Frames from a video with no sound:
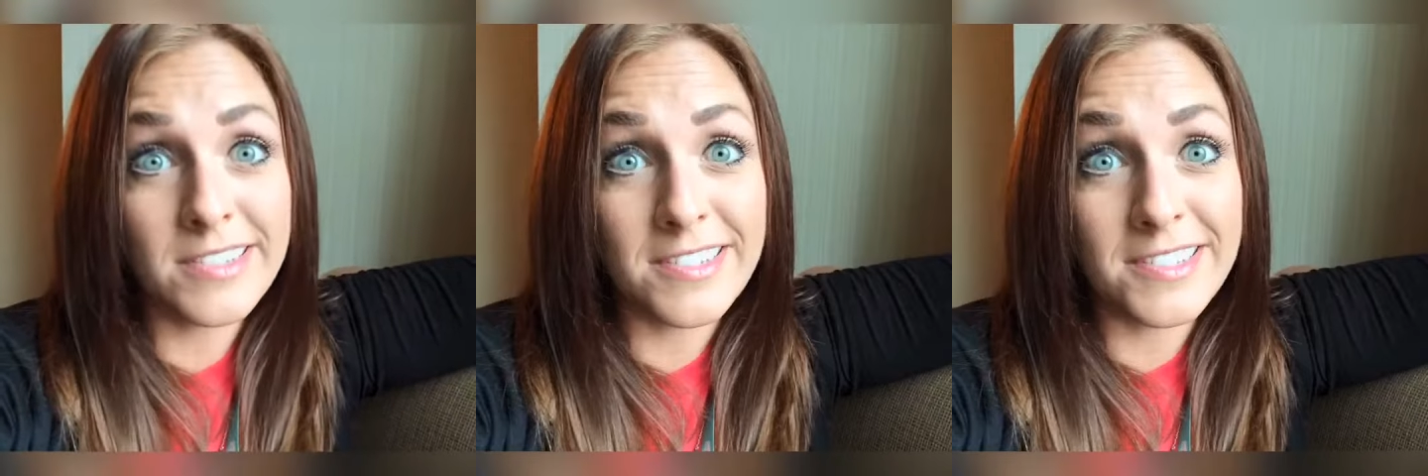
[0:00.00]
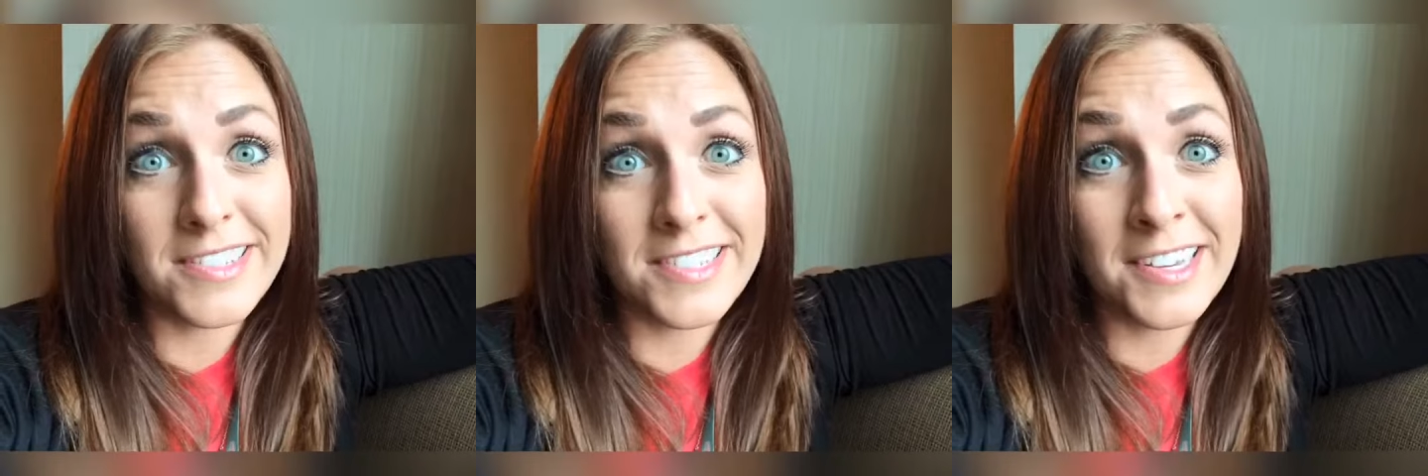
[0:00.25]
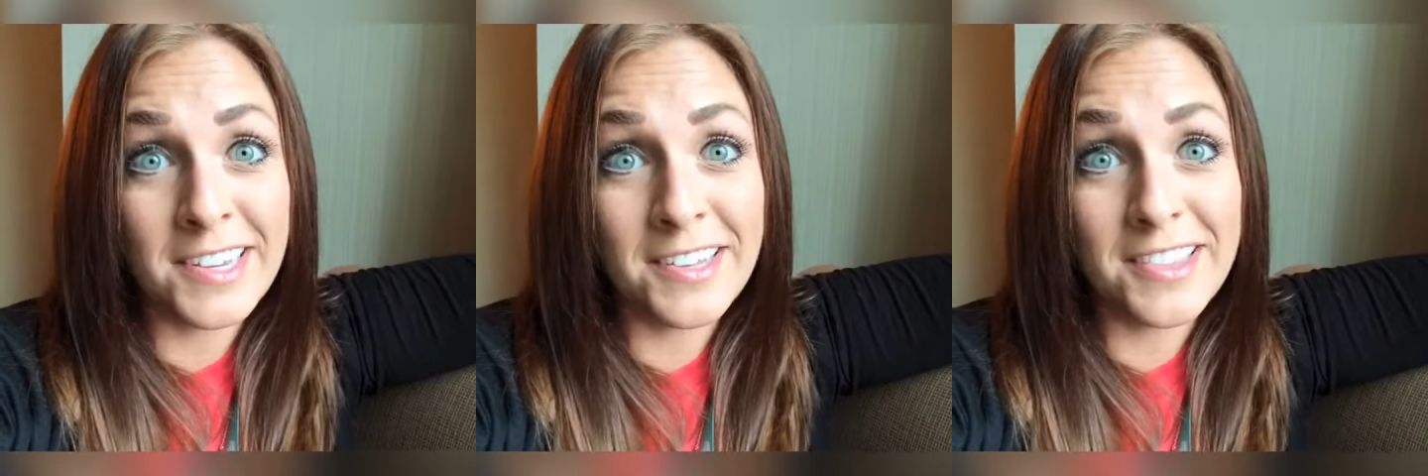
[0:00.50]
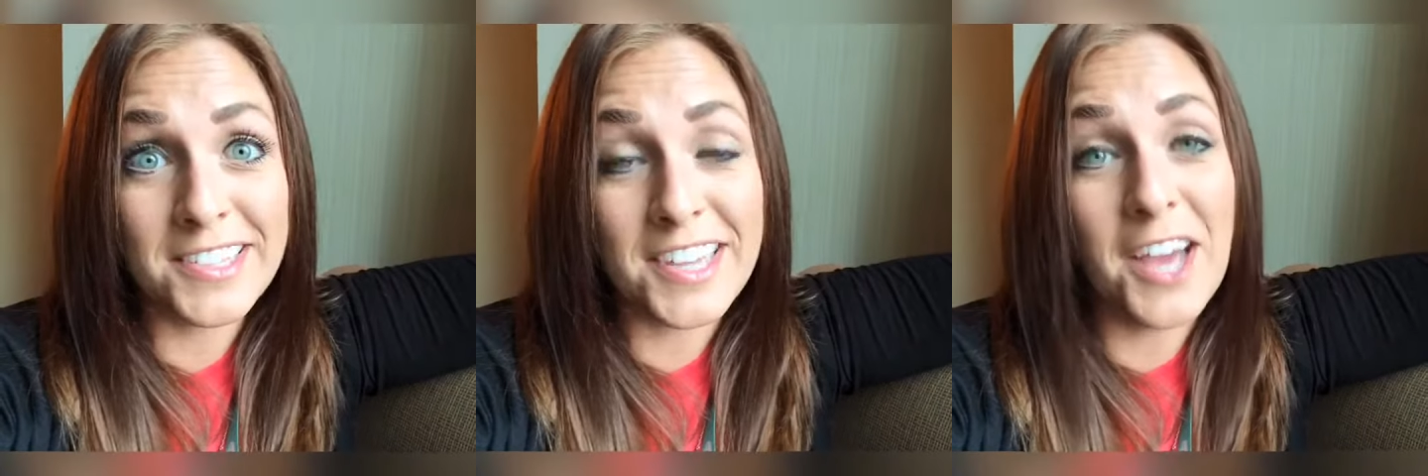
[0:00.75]
to see
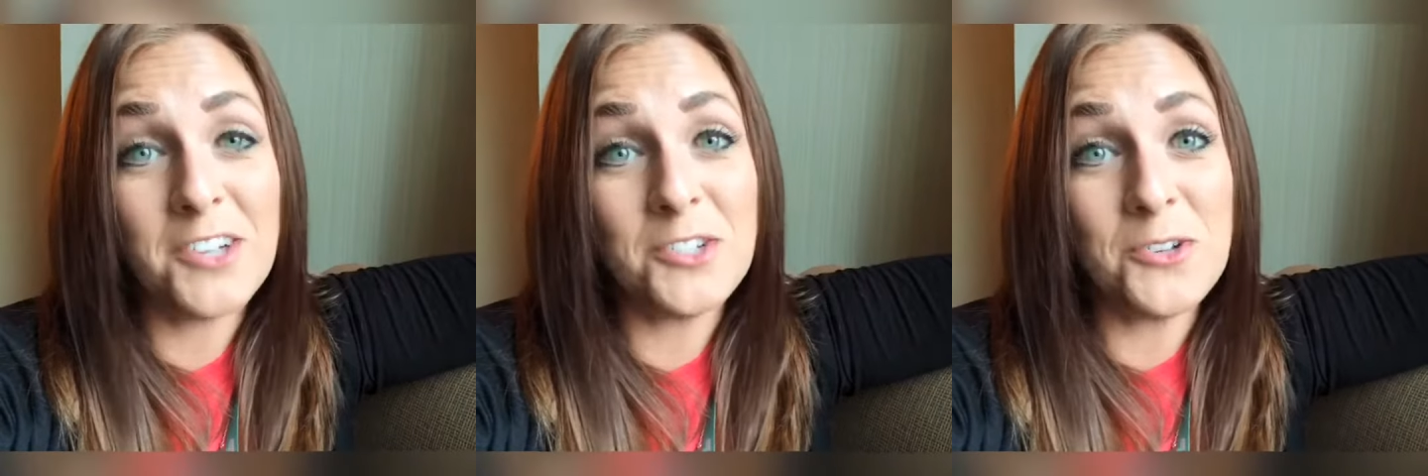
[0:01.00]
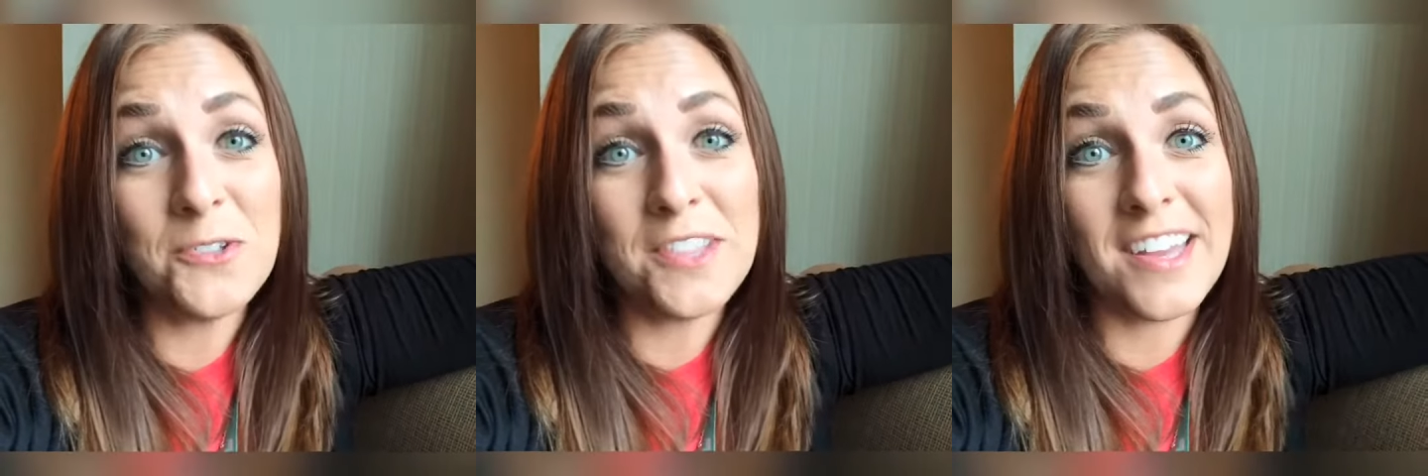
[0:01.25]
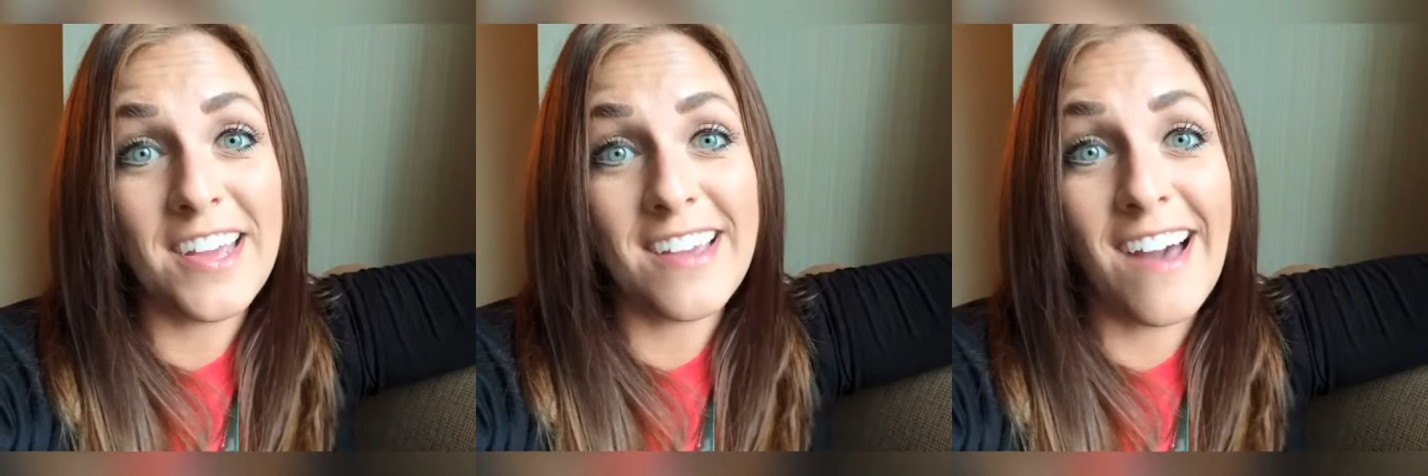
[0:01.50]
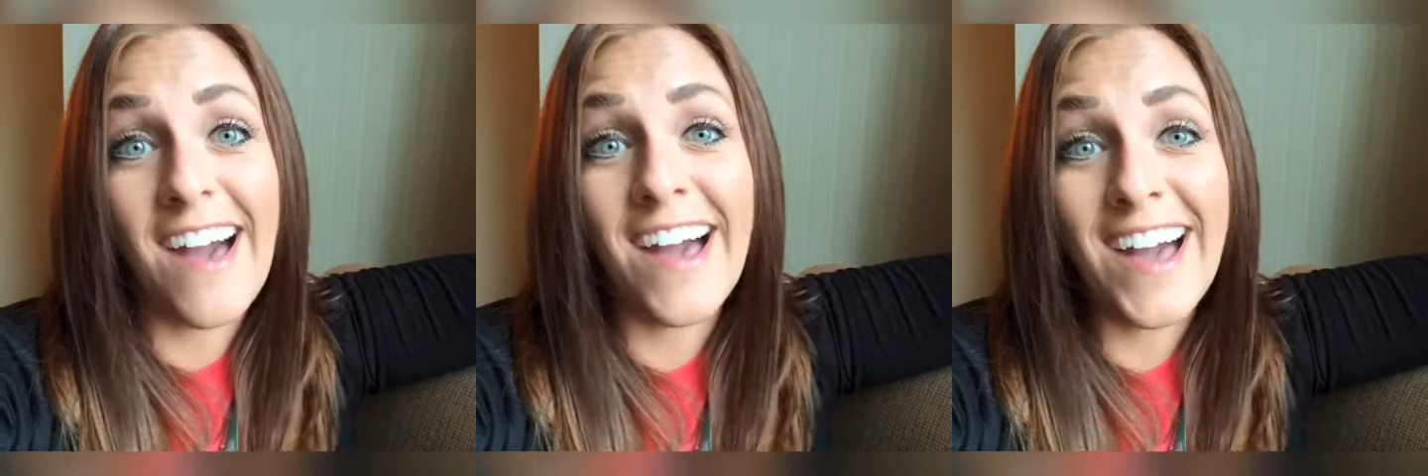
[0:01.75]
the tattoo that I
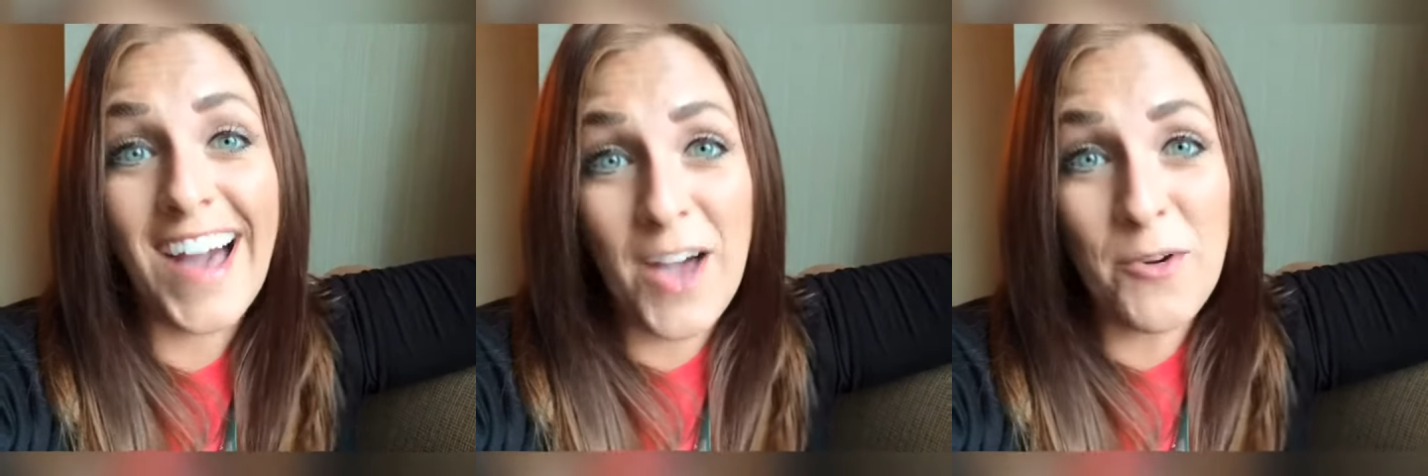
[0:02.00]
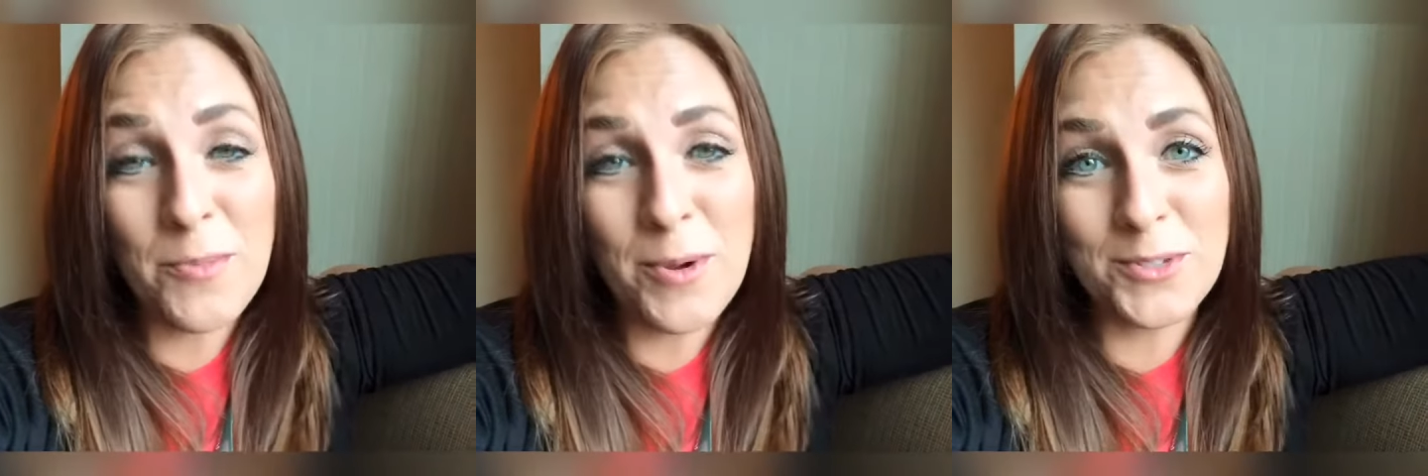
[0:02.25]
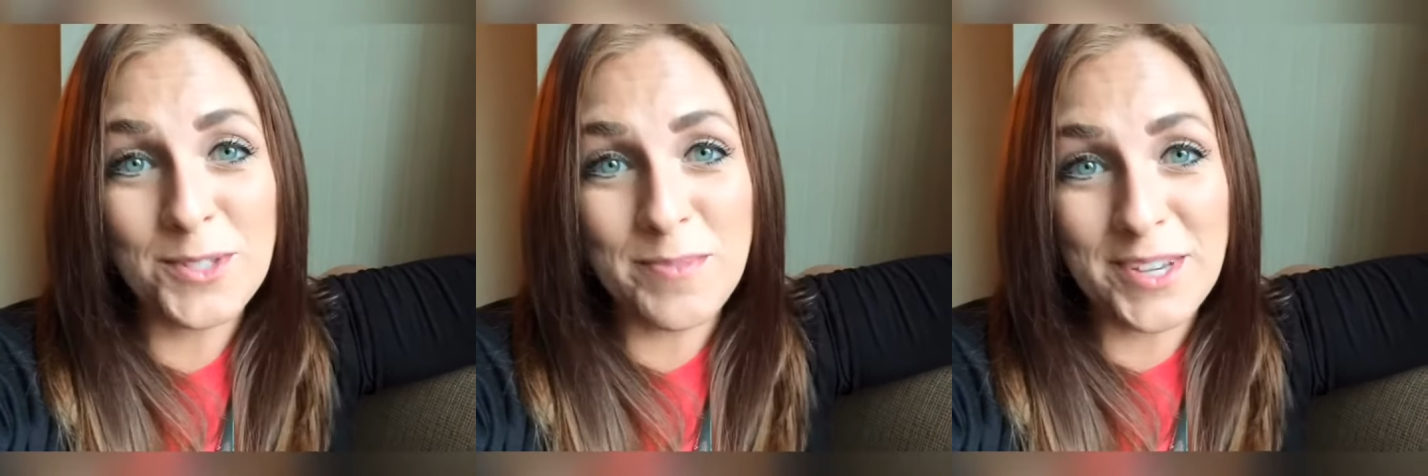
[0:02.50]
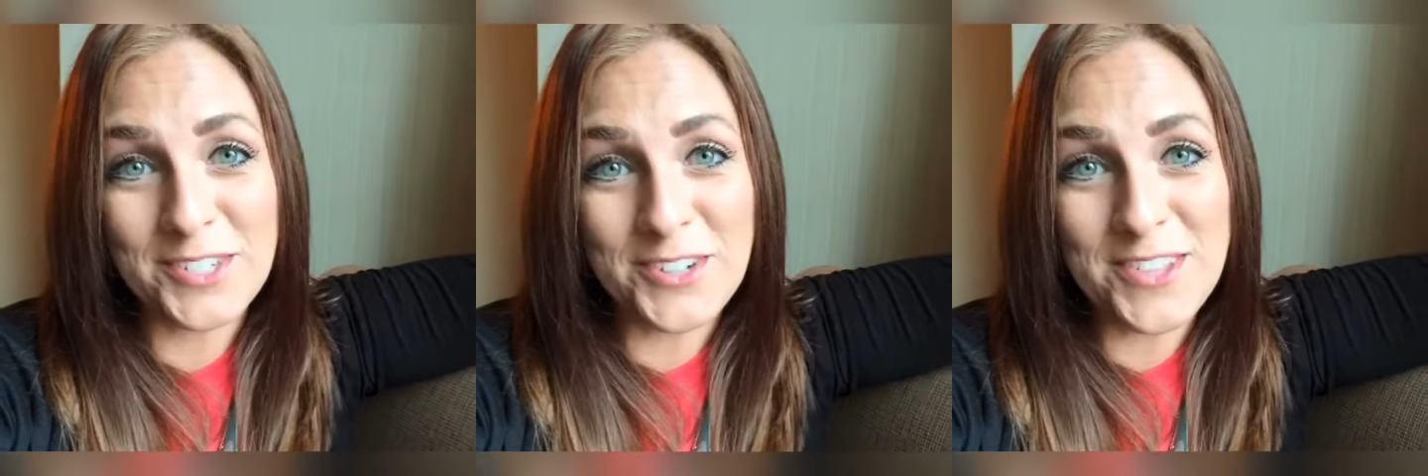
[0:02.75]
got, I will post a
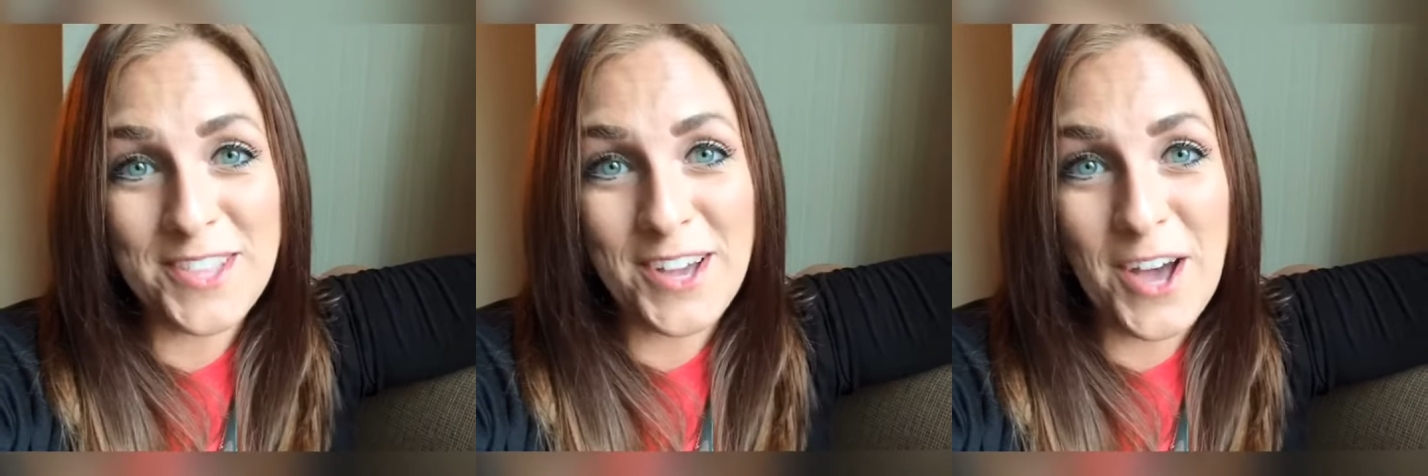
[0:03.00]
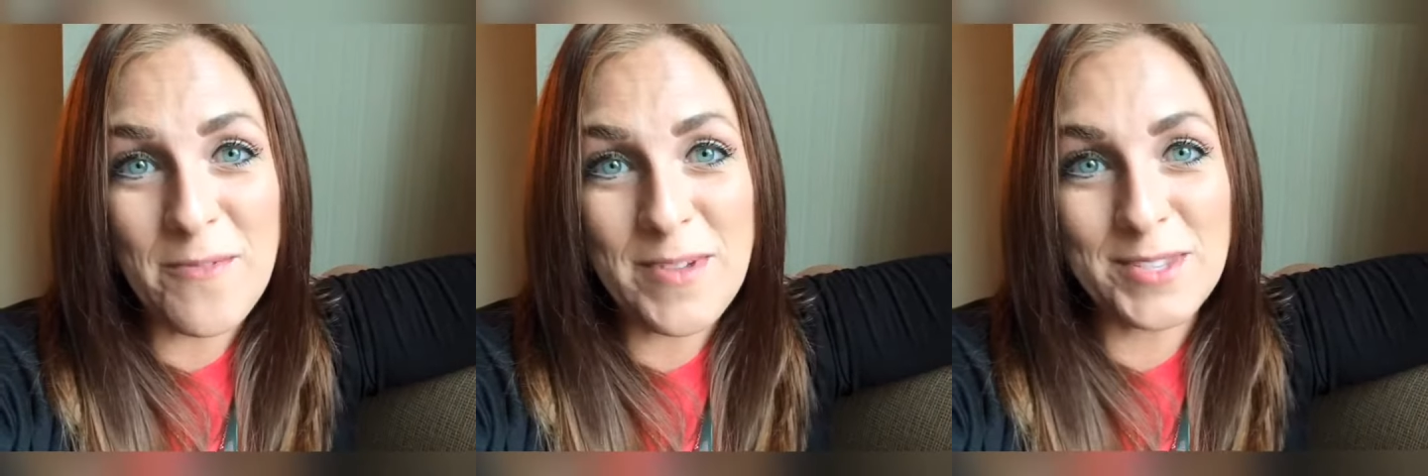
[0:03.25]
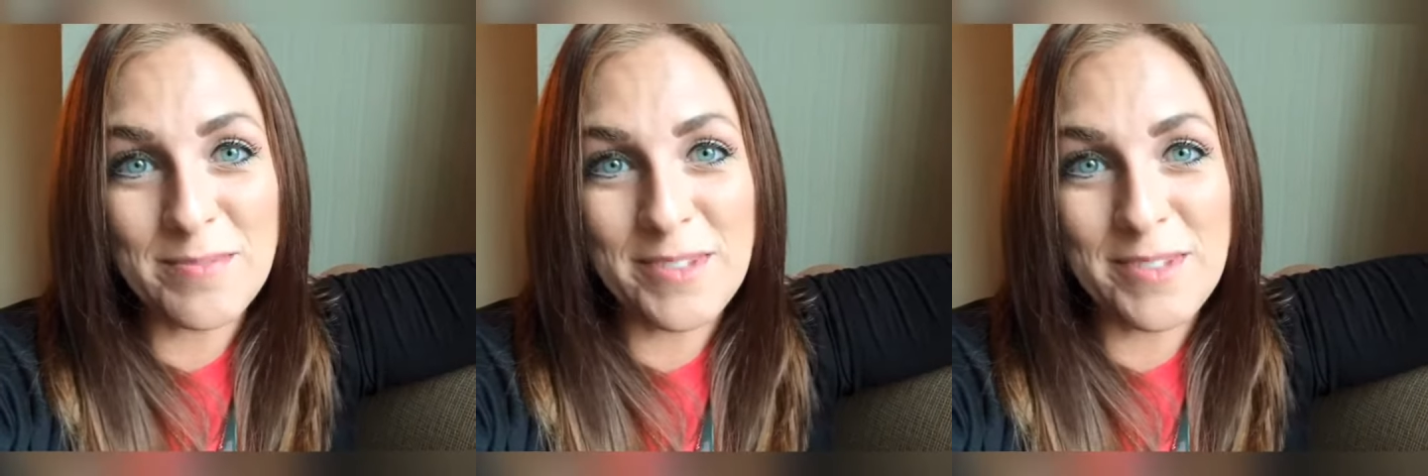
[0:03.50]
picture in the comments